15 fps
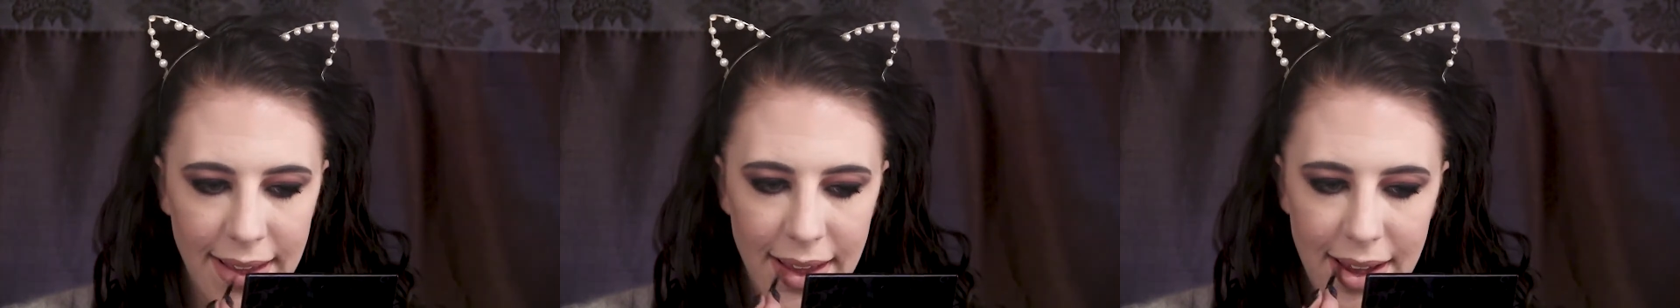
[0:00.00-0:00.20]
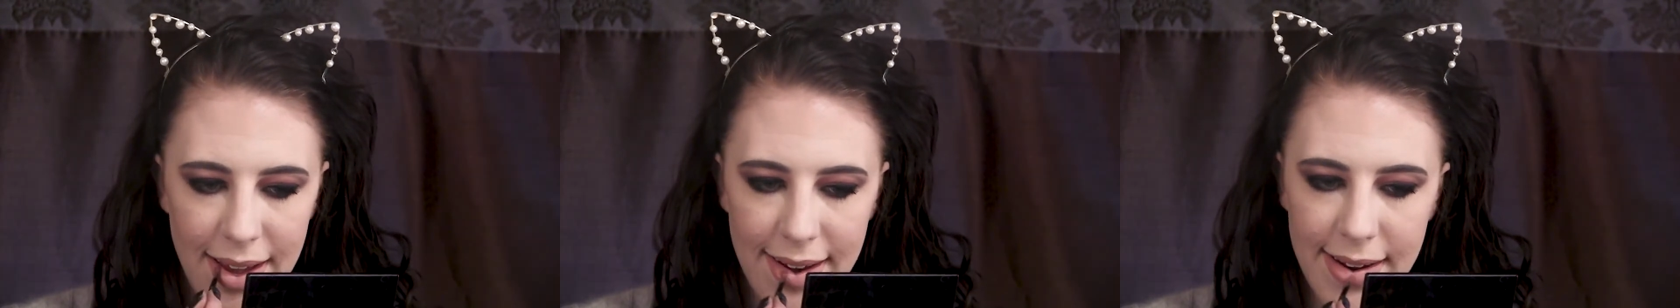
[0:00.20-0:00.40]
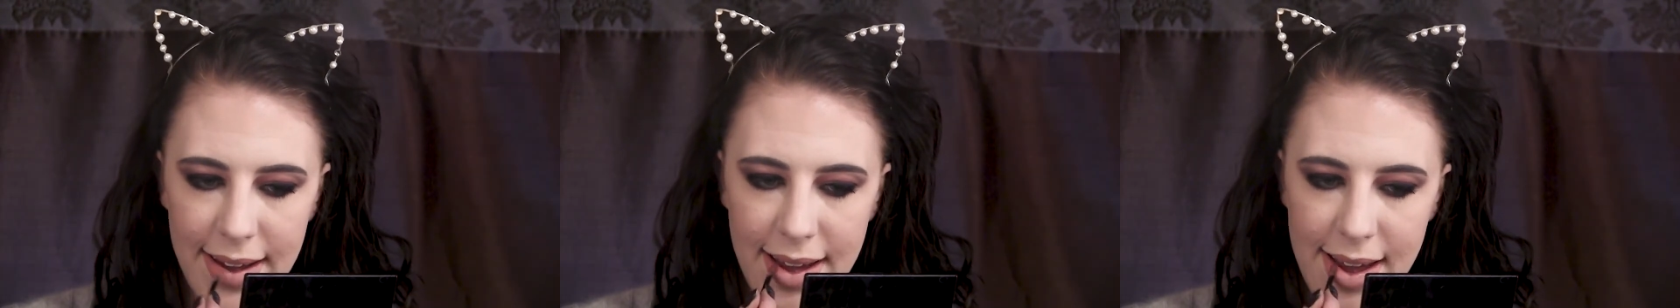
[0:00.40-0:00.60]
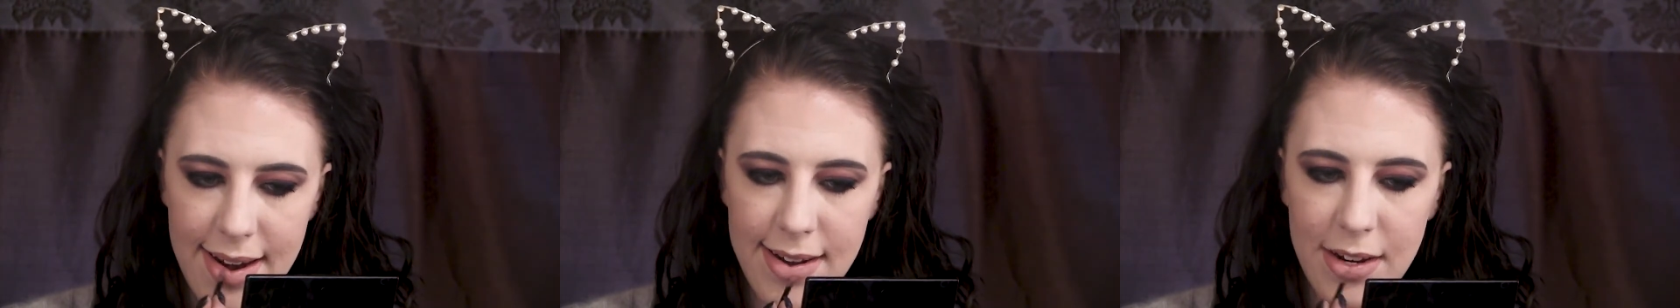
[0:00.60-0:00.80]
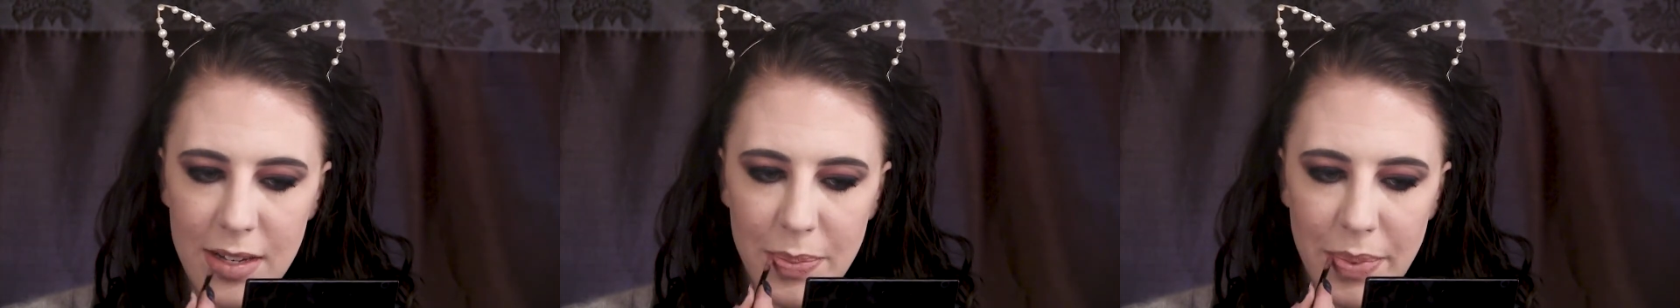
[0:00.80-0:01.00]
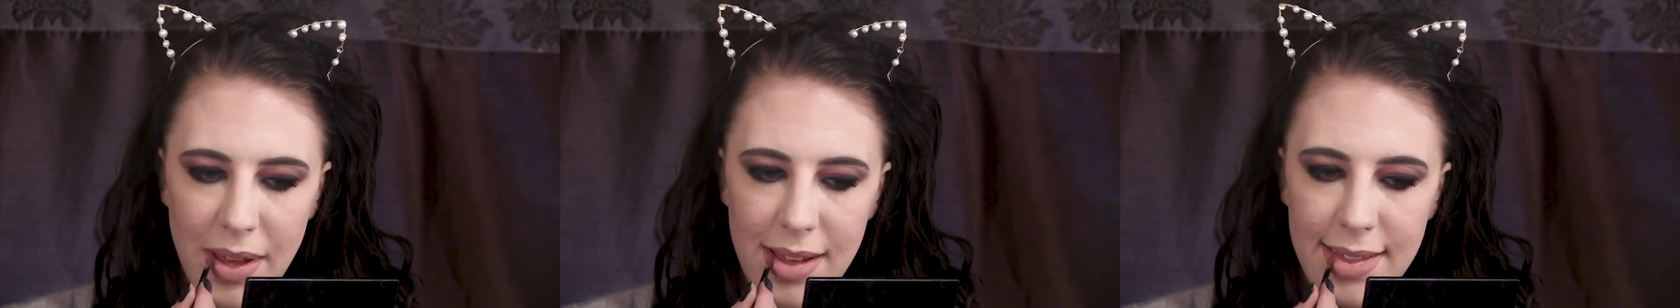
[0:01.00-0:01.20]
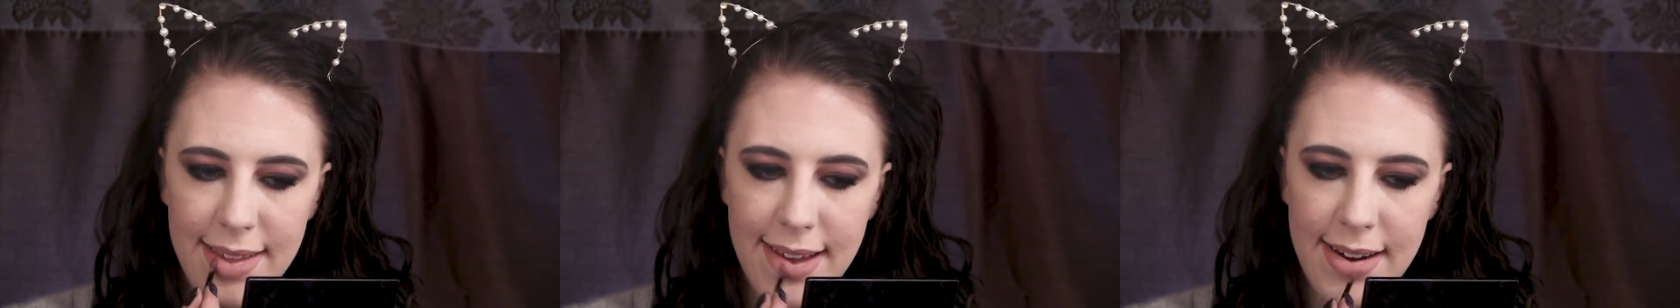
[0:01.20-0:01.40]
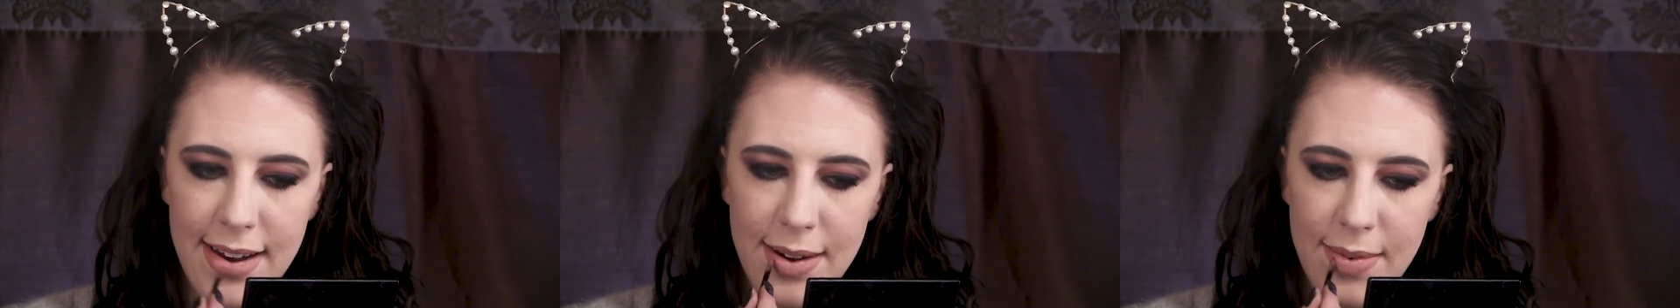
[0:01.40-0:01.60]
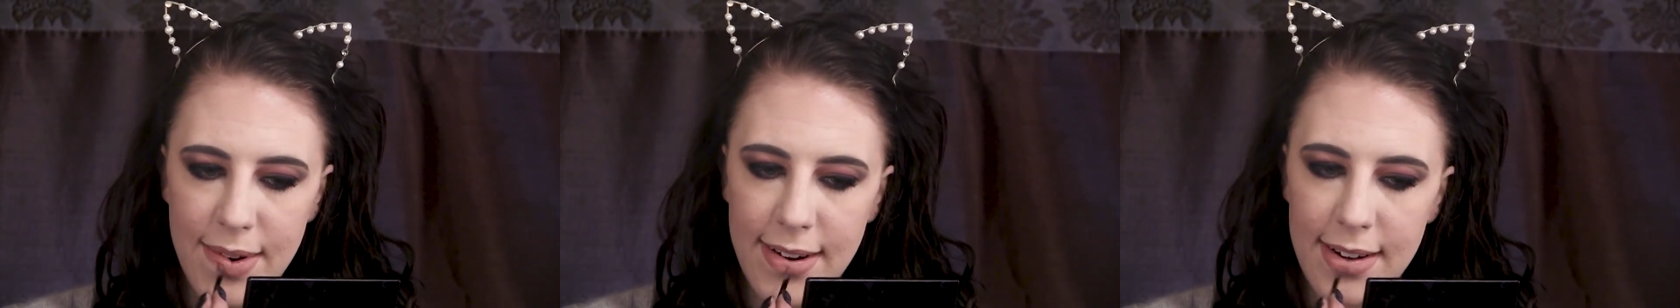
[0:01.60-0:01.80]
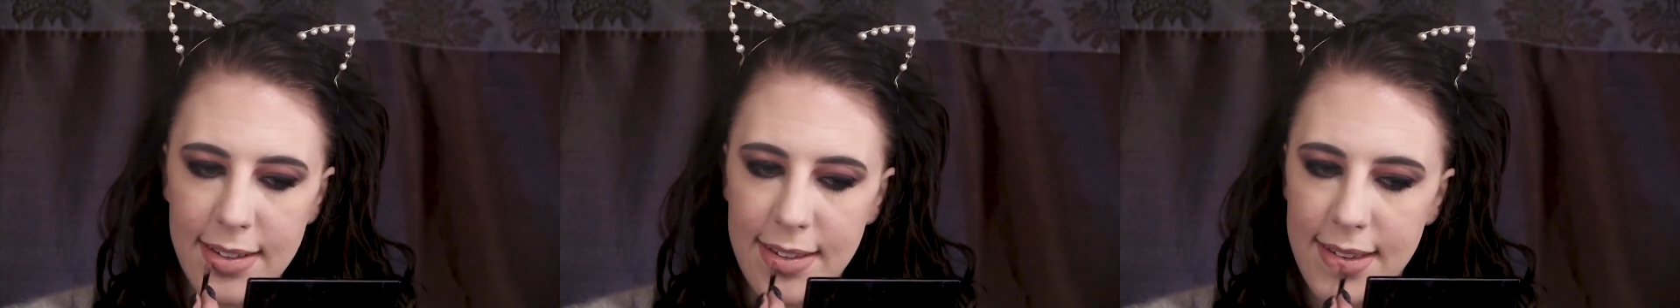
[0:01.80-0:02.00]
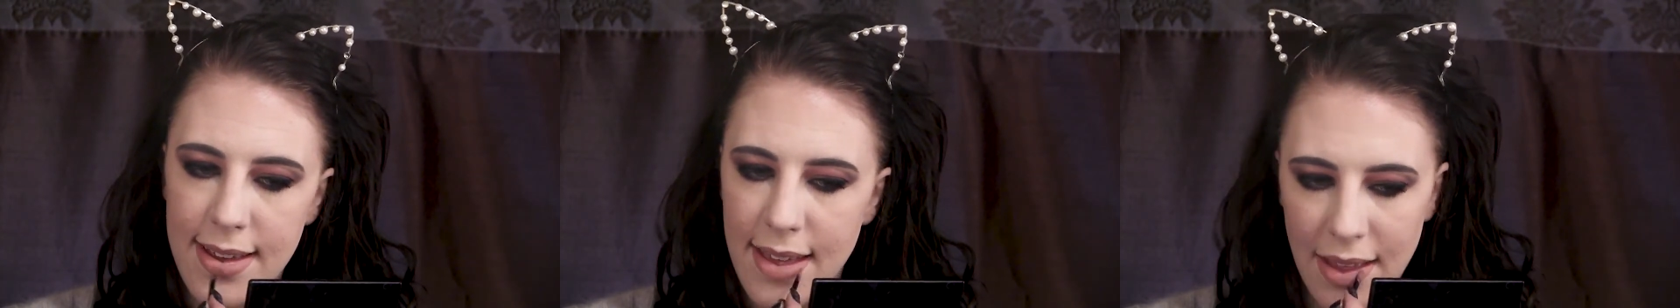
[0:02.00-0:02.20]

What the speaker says: And again, just blend that inwards.